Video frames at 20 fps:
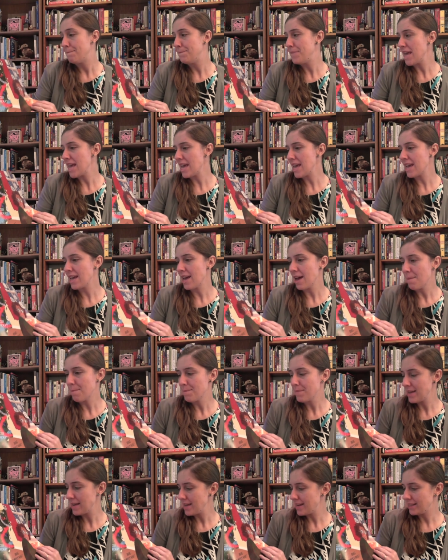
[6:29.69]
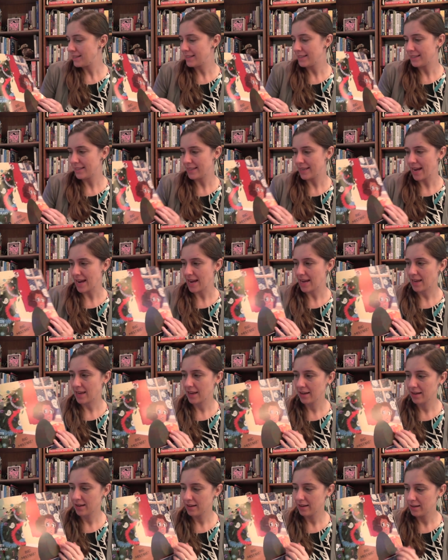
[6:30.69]
Big
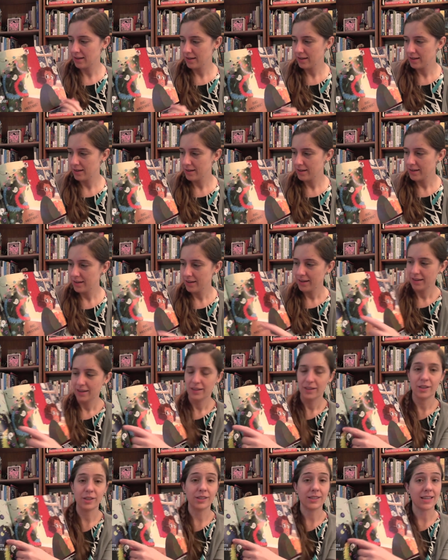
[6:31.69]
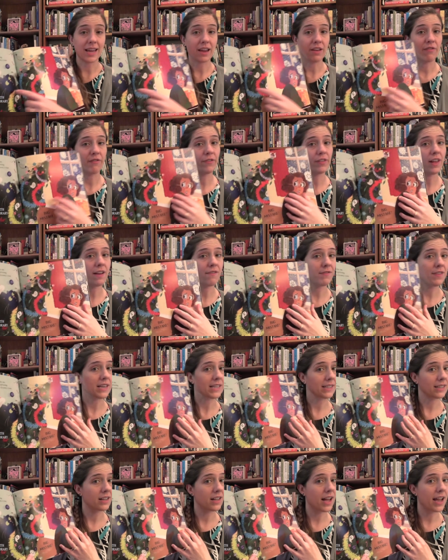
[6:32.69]
mistake. Looks like
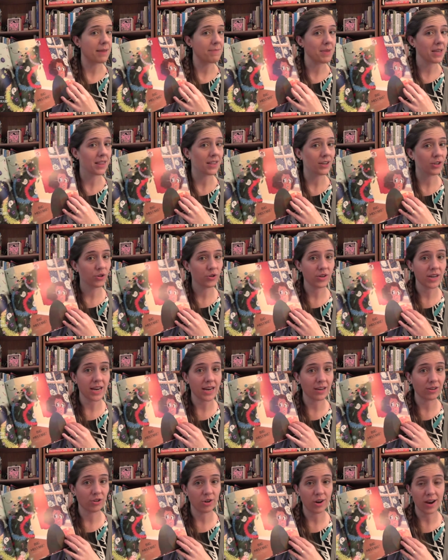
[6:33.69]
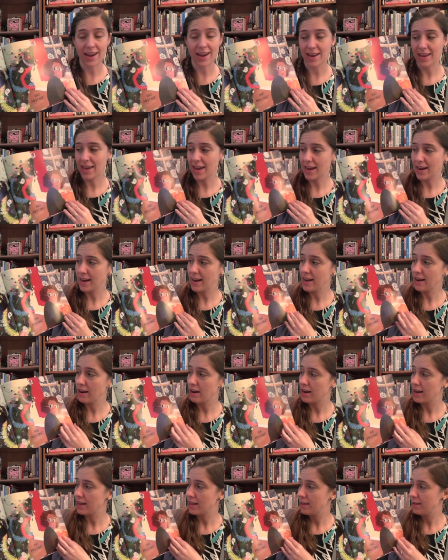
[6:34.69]
Fluffy's climbing the tree to try and get
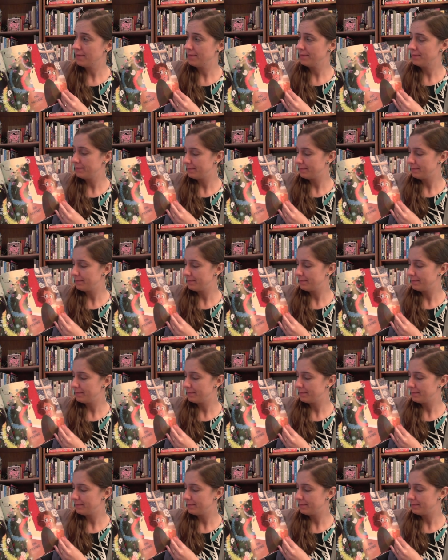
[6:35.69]
Eric.